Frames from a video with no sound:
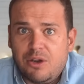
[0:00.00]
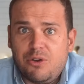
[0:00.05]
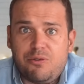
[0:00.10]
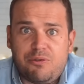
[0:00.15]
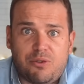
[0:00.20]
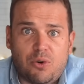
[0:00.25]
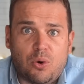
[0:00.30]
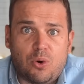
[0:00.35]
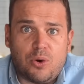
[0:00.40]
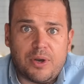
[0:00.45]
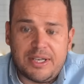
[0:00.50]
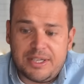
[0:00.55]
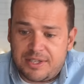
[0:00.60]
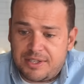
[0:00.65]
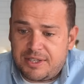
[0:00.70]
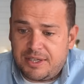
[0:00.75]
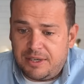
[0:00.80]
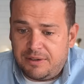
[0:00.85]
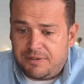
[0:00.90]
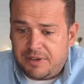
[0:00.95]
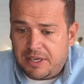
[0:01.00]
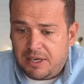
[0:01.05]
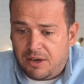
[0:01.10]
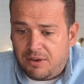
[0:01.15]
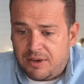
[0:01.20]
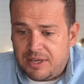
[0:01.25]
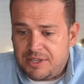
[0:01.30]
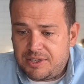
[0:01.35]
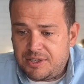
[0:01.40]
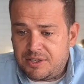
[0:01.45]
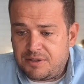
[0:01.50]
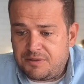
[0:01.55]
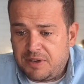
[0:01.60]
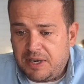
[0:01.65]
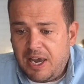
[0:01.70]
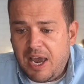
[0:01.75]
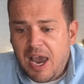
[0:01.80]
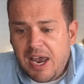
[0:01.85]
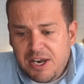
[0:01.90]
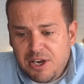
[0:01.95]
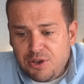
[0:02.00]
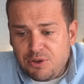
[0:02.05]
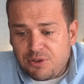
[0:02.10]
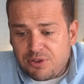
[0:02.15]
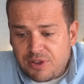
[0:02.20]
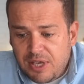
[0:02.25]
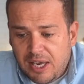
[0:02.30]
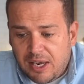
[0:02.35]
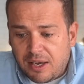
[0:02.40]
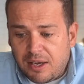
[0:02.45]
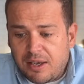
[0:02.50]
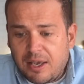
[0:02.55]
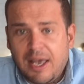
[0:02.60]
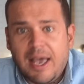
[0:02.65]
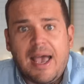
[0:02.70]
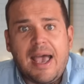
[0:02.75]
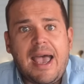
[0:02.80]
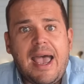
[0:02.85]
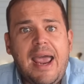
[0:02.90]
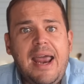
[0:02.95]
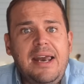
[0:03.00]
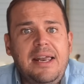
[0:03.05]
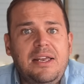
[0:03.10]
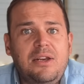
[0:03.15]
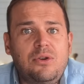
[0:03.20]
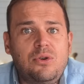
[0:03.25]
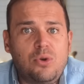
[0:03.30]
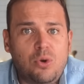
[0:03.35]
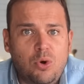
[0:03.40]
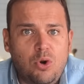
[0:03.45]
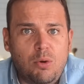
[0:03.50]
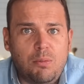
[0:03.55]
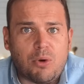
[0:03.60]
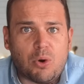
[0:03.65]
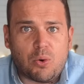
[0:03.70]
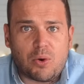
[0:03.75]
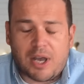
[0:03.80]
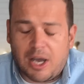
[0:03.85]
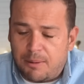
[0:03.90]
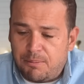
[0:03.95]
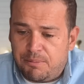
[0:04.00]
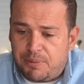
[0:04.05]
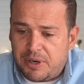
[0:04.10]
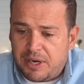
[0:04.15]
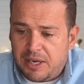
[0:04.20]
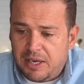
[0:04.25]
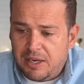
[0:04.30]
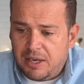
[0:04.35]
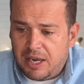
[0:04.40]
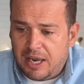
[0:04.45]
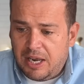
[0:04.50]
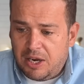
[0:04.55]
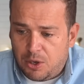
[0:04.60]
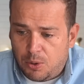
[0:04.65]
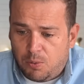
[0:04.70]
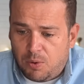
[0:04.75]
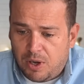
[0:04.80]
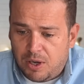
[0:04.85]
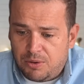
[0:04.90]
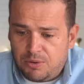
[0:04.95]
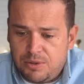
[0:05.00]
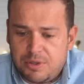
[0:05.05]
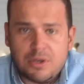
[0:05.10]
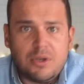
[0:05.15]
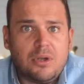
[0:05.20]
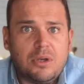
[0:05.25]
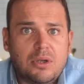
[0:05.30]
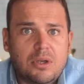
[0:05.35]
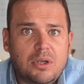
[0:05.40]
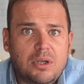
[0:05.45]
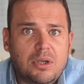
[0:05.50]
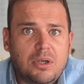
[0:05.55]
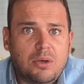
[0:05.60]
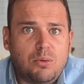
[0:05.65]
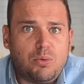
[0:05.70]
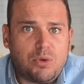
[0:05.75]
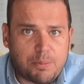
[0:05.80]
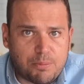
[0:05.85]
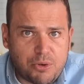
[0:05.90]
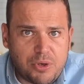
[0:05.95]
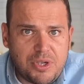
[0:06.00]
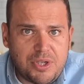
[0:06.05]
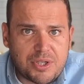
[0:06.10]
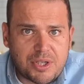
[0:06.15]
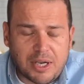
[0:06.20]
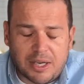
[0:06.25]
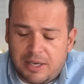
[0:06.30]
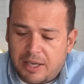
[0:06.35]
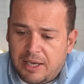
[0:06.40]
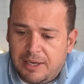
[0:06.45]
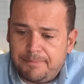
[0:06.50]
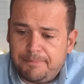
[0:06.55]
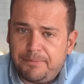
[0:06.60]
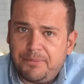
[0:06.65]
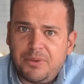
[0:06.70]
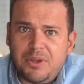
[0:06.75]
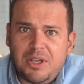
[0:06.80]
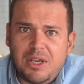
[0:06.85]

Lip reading: for his TV license fee. And you think any normal company in the world would appreciate that.